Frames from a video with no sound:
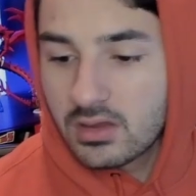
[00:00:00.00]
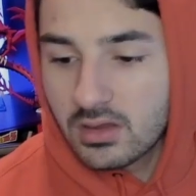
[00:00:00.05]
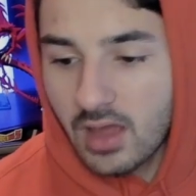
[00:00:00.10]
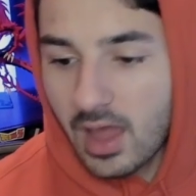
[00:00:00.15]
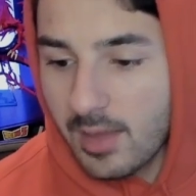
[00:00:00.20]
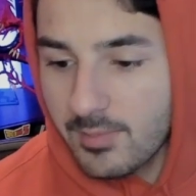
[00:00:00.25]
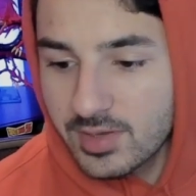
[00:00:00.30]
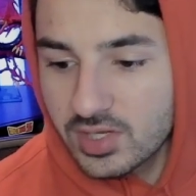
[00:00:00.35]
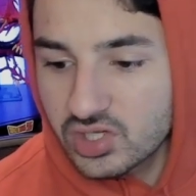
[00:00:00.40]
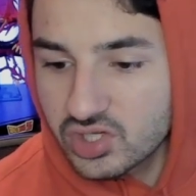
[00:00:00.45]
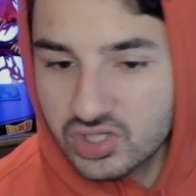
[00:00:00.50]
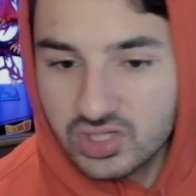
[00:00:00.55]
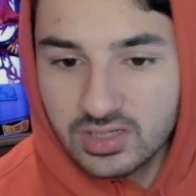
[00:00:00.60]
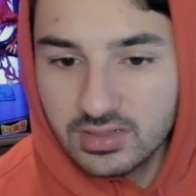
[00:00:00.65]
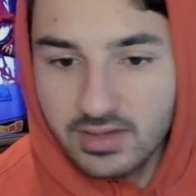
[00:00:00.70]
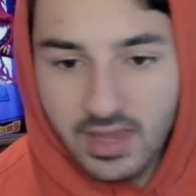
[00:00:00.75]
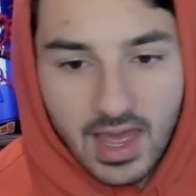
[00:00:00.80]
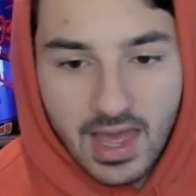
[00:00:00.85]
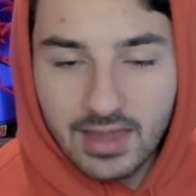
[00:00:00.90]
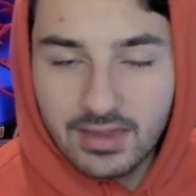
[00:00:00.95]
I mean,
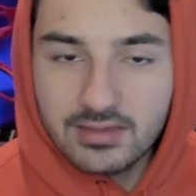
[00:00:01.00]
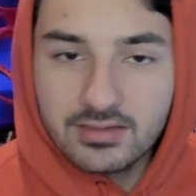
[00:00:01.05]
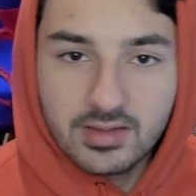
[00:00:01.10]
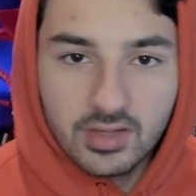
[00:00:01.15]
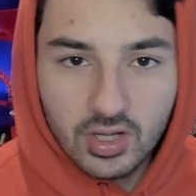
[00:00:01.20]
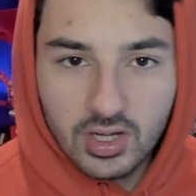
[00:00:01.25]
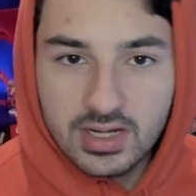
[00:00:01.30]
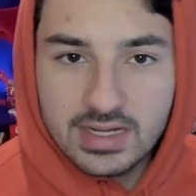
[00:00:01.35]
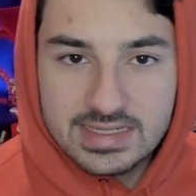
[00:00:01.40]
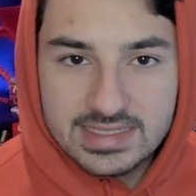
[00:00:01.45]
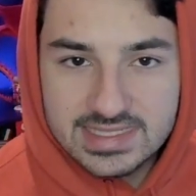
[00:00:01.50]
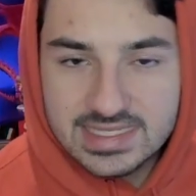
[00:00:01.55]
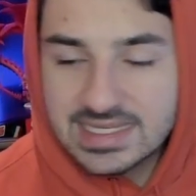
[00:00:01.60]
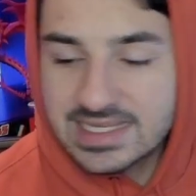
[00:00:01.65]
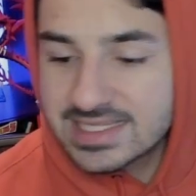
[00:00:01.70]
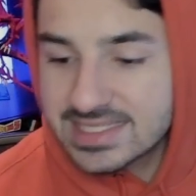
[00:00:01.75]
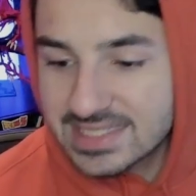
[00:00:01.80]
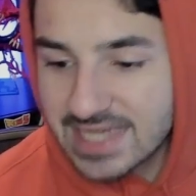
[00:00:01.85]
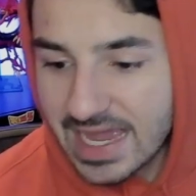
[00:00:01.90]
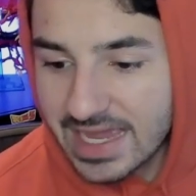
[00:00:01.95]
yeah, you're gonna see
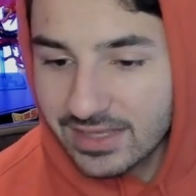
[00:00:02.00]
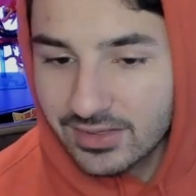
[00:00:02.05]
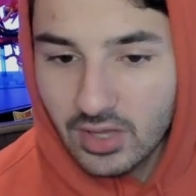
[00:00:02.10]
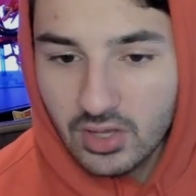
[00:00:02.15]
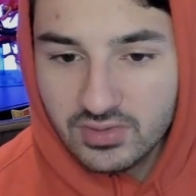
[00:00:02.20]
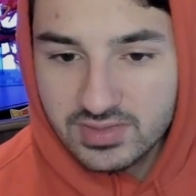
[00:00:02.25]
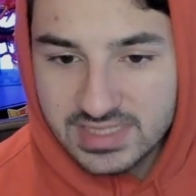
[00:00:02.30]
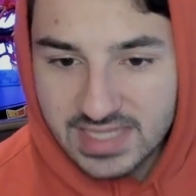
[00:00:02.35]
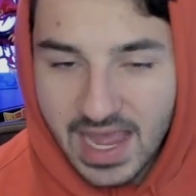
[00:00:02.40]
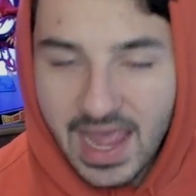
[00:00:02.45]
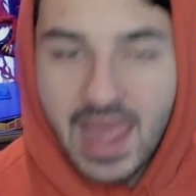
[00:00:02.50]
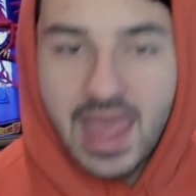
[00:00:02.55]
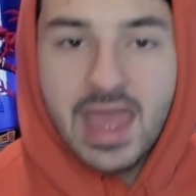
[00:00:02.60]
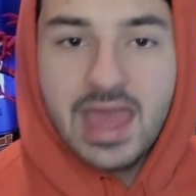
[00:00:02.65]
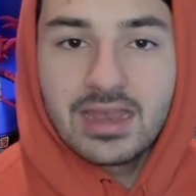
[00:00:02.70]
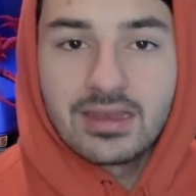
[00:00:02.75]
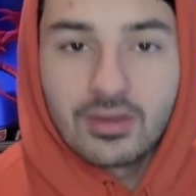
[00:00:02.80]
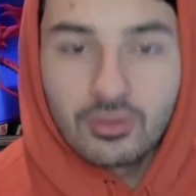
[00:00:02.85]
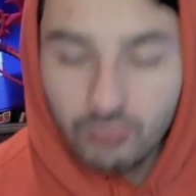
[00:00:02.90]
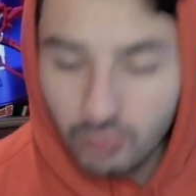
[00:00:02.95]
Psykos
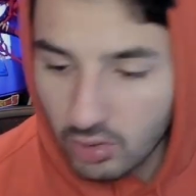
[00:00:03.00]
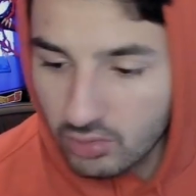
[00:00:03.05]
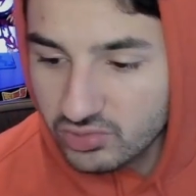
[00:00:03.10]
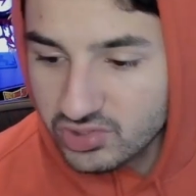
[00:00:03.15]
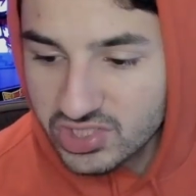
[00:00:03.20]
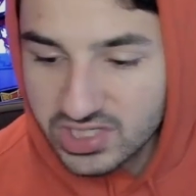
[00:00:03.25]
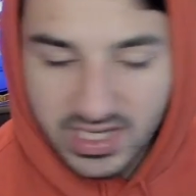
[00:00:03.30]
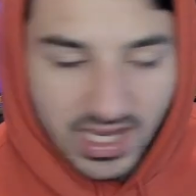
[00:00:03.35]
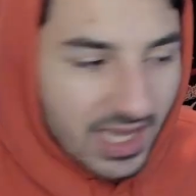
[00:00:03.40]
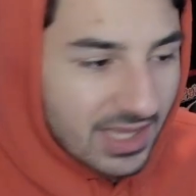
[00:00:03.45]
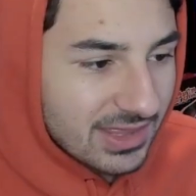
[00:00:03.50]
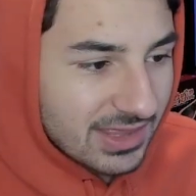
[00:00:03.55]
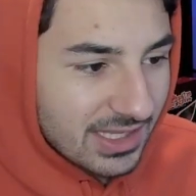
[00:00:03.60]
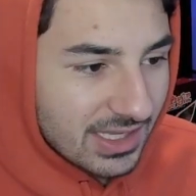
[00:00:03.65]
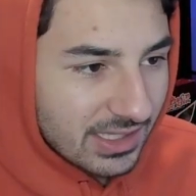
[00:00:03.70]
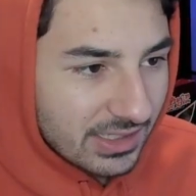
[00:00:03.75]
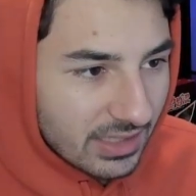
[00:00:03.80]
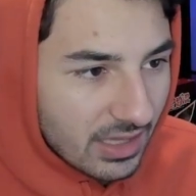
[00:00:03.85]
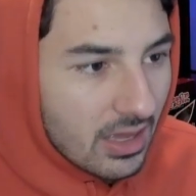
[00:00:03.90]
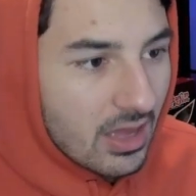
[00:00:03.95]
and Orochi, I
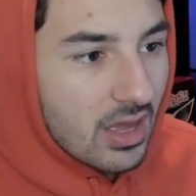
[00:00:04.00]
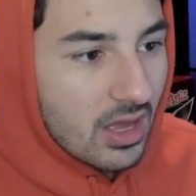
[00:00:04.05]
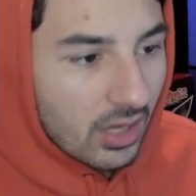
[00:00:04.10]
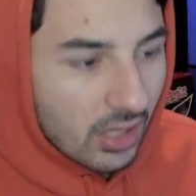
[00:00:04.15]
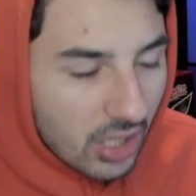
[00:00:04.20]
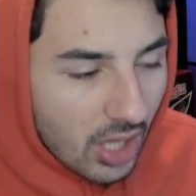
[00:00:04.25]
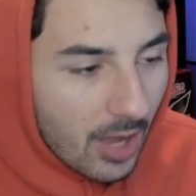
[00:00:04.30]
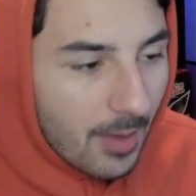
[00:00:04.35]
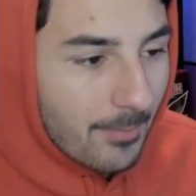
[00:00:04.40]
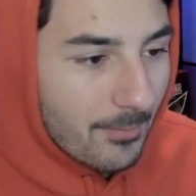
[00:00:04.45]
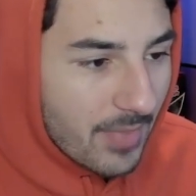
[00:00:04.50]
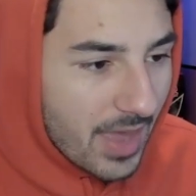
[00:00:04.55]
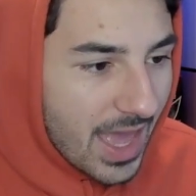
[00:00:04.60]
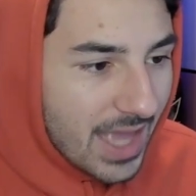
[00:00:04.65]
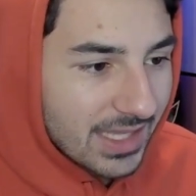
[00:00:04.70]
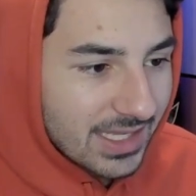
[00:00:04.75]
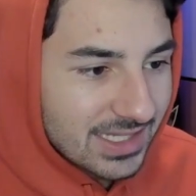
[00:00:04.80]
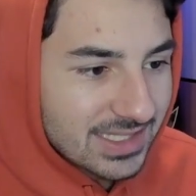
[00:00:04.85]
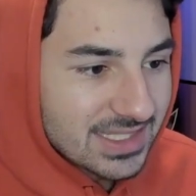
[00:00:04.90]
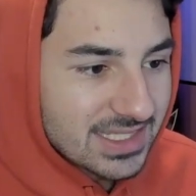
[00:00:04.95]
think, come
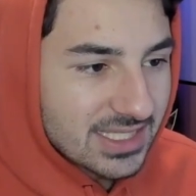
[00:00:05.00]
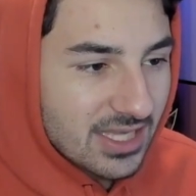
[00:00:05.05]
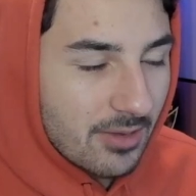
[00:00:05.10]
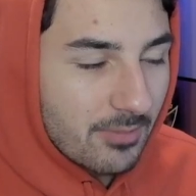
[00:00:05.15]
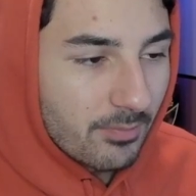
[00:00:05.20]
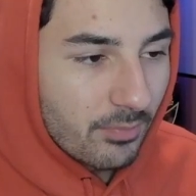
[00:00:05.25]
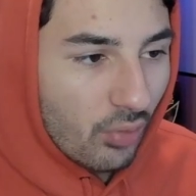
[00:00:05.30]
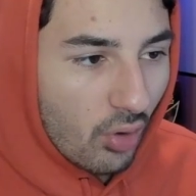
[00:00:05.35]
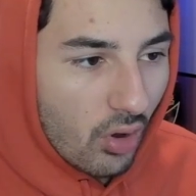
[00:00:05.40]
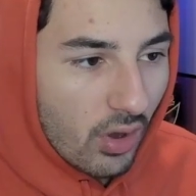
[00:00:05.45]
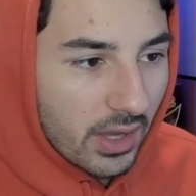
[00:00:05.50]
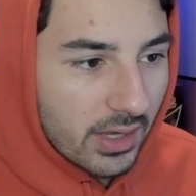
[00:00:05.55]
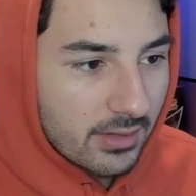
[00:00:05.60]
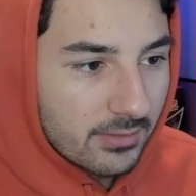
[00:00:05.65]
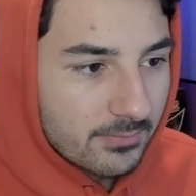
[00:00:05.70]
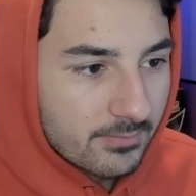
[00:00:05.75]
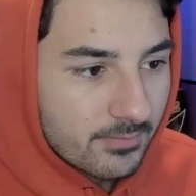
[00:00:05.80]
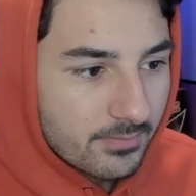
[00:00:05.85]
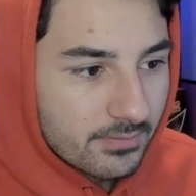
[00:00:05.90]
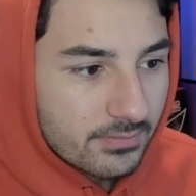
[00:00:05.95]
back at some point.
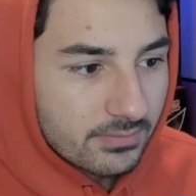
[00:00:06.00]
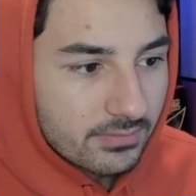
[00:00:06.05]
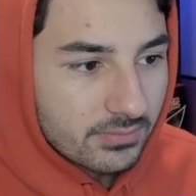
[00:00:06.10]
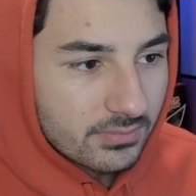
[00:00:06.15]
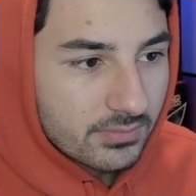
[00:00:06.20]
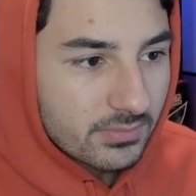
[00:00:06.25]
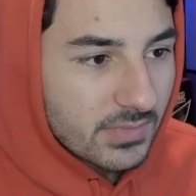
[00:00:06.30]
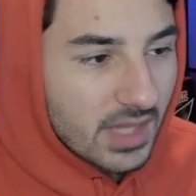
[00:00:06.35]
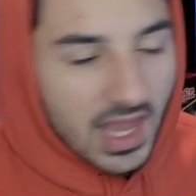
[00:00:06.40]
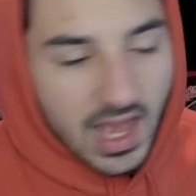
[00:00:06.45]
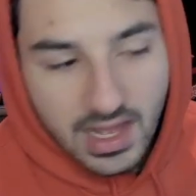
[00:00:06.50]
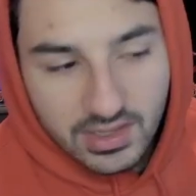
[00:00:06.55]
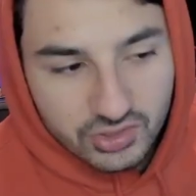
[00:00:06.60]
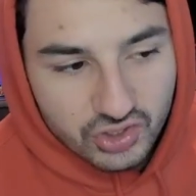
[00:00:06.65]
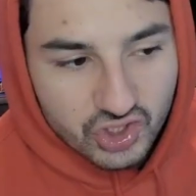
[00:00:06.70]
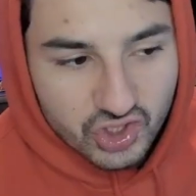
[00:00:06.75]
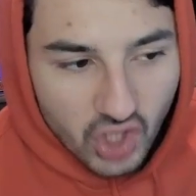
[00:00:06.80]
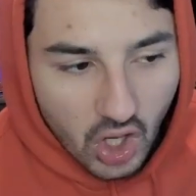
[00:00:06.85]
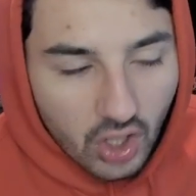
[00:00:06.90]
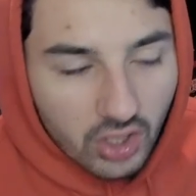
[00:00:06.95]
Yeah,
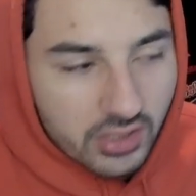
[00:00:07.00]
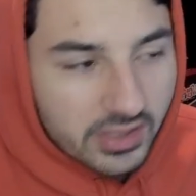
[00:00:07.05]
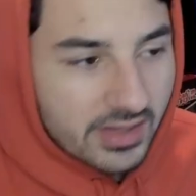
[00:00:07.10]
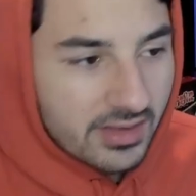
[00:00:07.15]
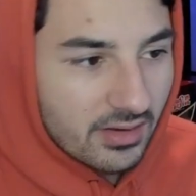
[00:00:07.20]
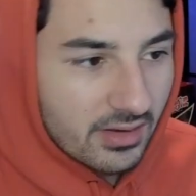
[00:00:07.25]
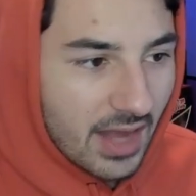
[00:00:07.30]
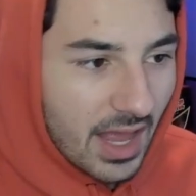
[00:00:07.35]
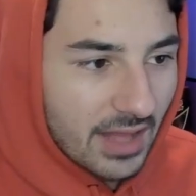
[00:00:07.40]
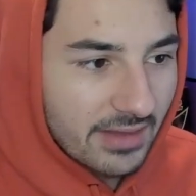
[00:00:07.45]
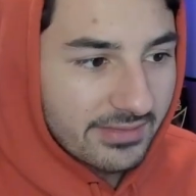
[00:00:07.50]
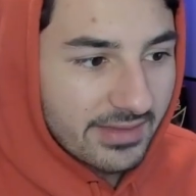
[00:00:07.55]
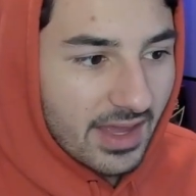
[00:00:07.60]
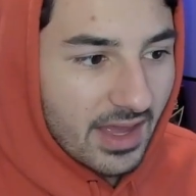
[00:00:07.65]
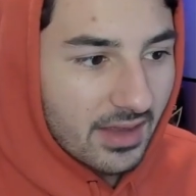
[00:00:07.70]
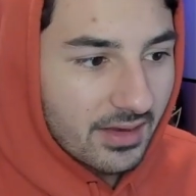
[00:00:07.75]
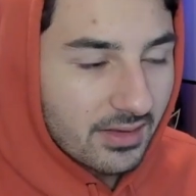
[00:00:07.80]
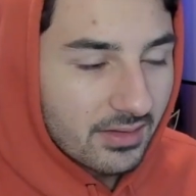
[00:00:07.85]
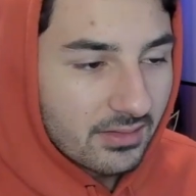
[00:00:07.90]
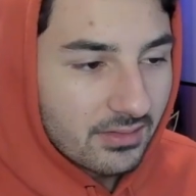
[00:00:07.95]
surely they're not
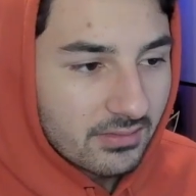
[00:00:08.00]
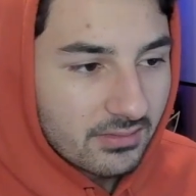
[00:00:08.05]
dead.